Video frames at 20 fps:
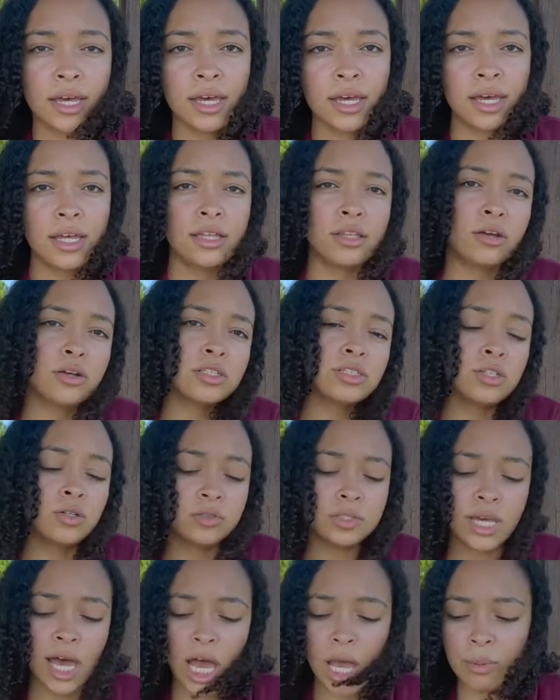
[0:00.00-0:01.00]
There is no
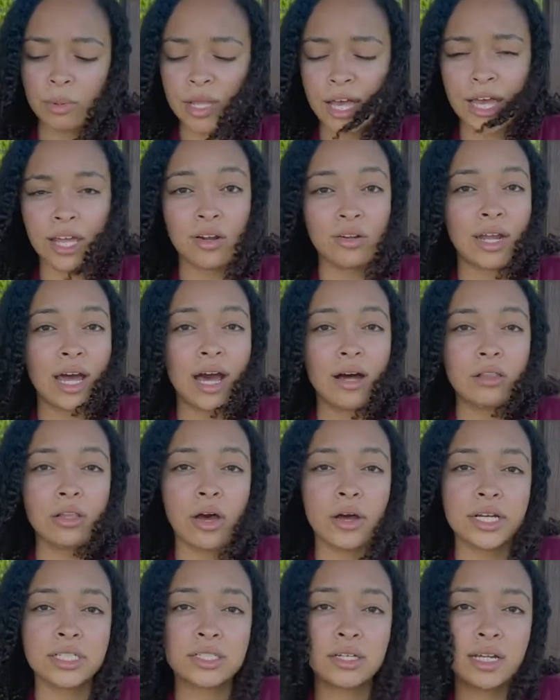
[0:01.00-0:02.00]
timeline on how
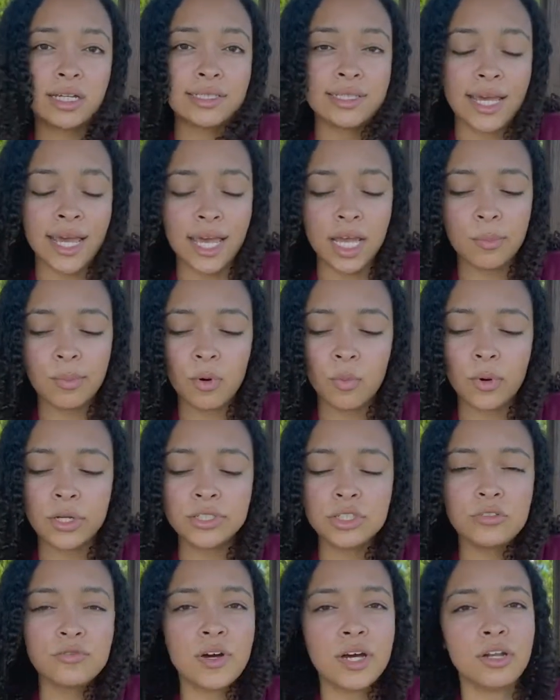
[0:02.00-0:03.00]
long it's going to take, but
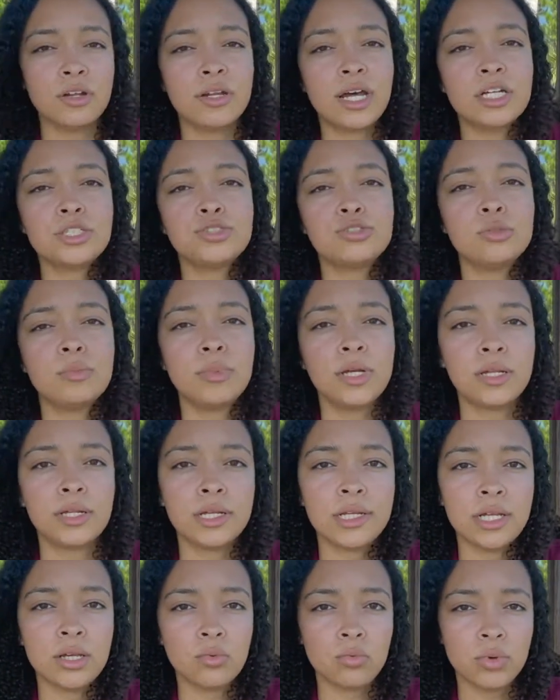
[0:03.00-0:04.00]
once you find your natural
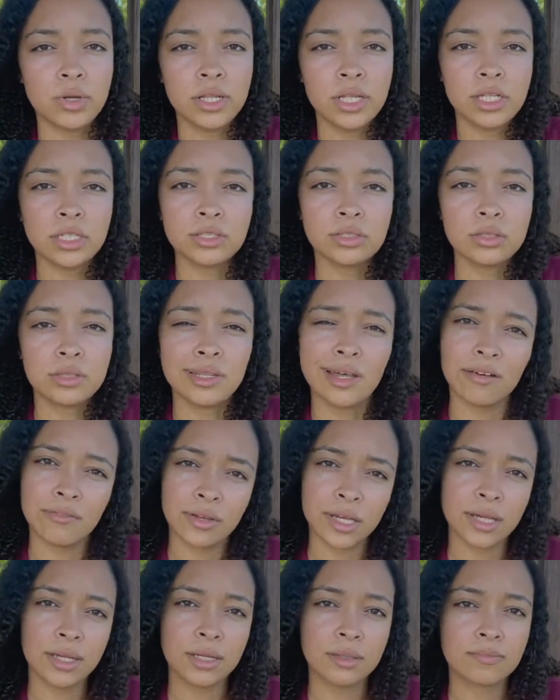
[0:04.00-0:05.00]
ability, really love
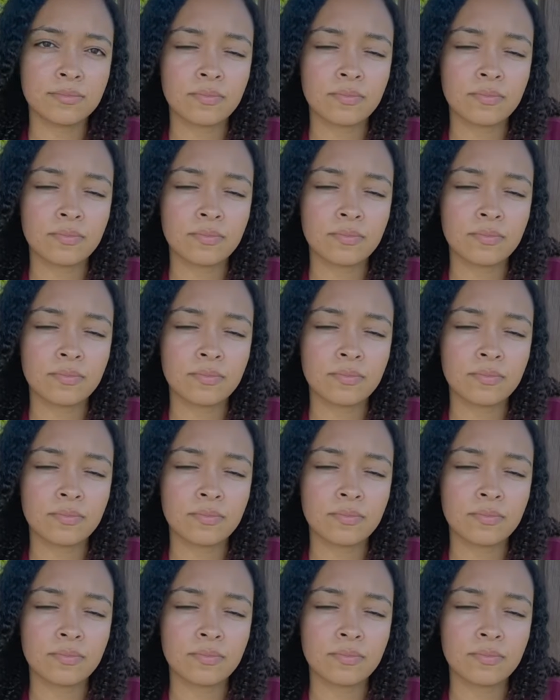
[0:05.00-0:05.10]
it